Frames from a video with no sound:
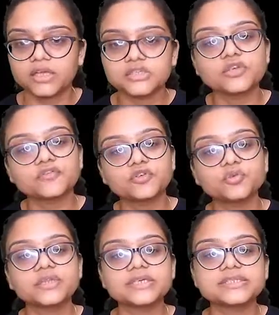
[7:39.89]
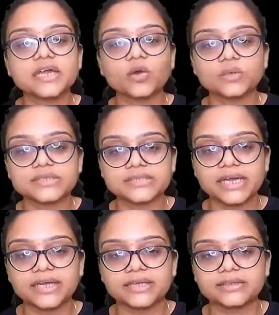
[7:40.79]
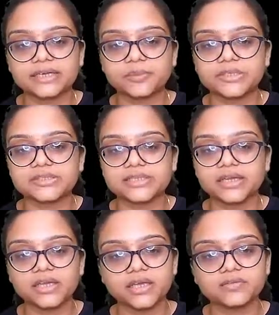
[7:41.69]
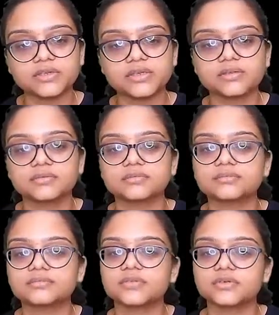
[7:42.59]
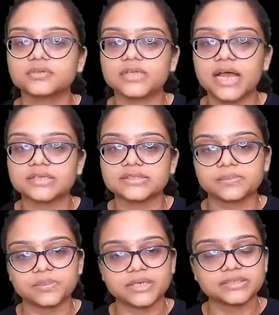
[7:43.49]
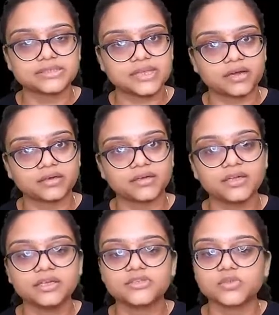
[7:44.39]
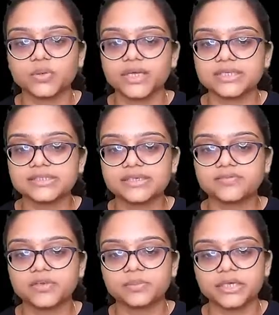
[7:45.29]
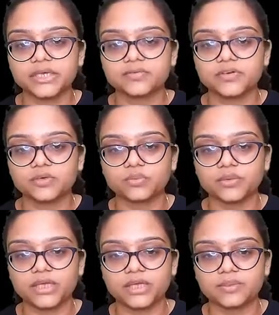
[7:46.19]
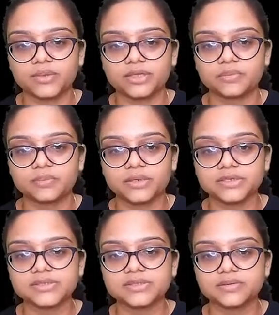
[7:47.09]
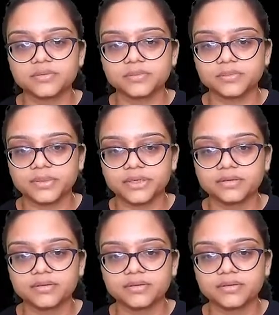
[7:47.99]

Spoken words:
So if two things are coinciding, that means they are equal. As simple as that. So AC will be equal to AB plus BC.